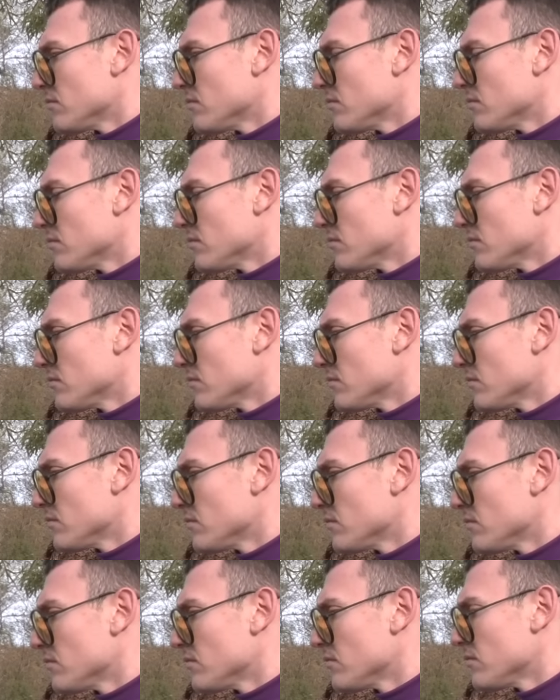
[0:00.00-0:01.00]

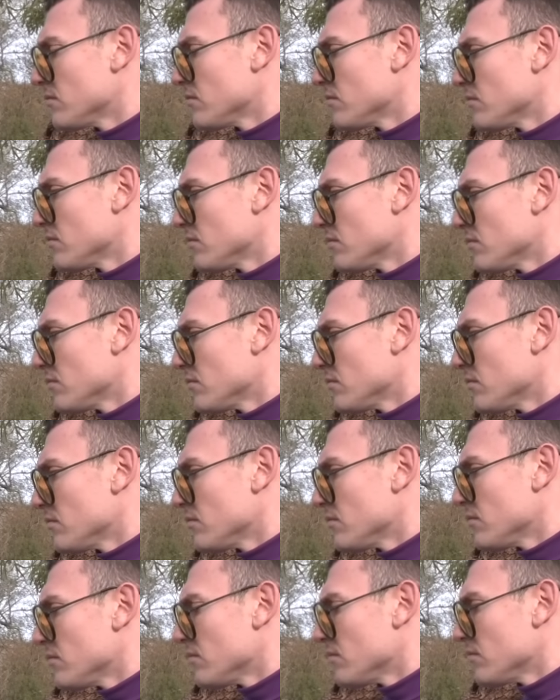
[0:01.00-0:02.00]

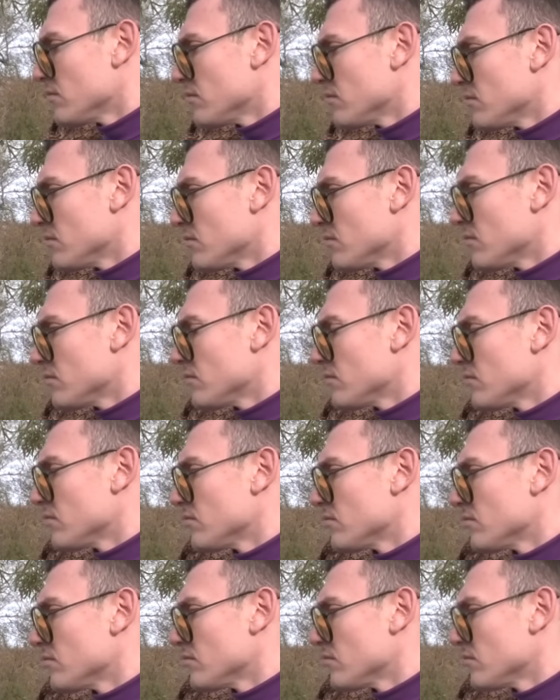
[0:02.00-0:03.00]

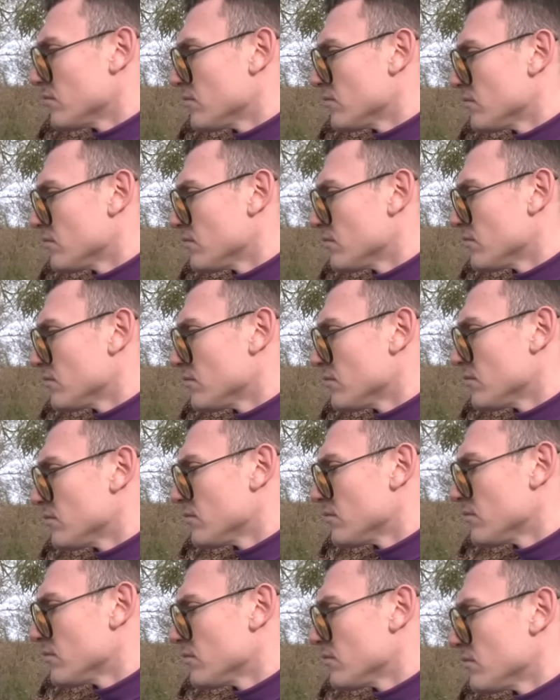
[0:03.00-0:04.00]

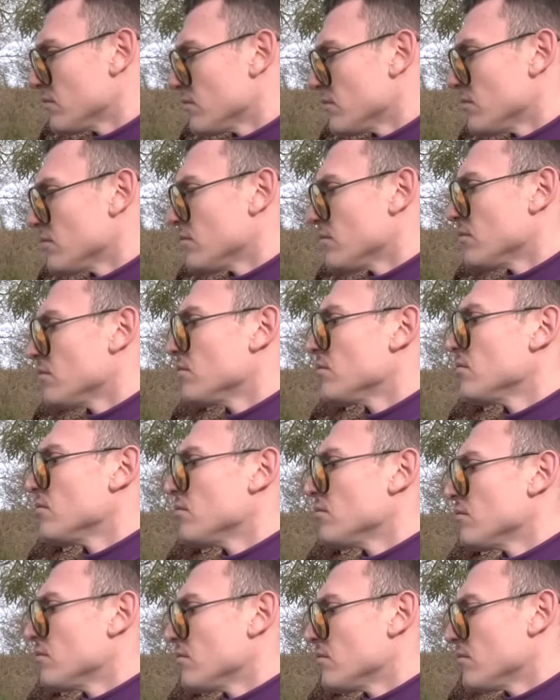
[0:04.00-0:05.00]

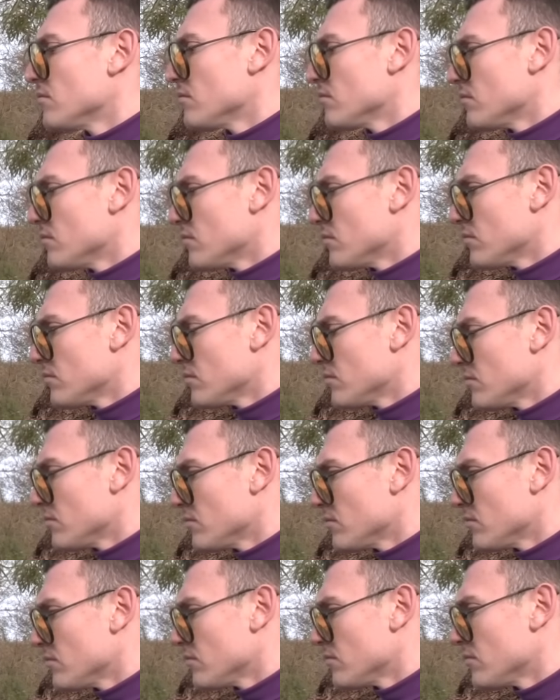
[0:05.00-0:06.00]

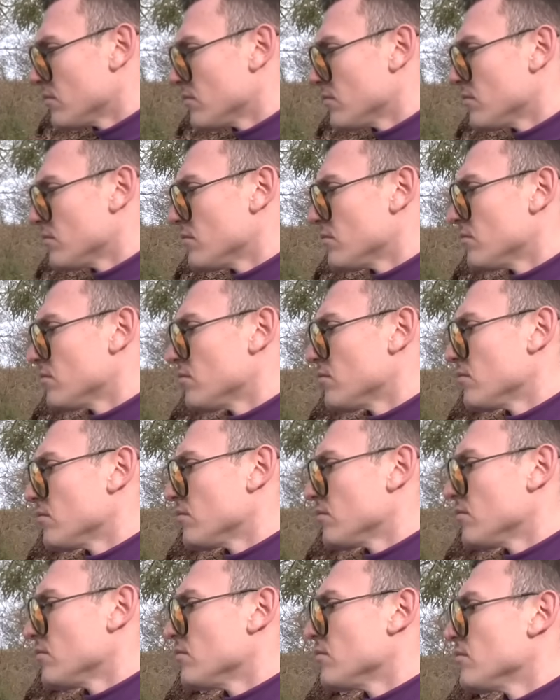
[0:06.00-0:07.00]

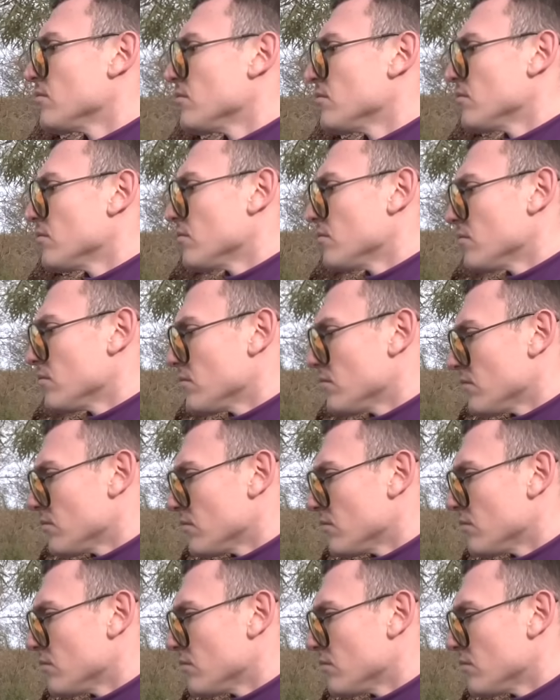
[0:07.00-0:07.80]
This person isn't speaking.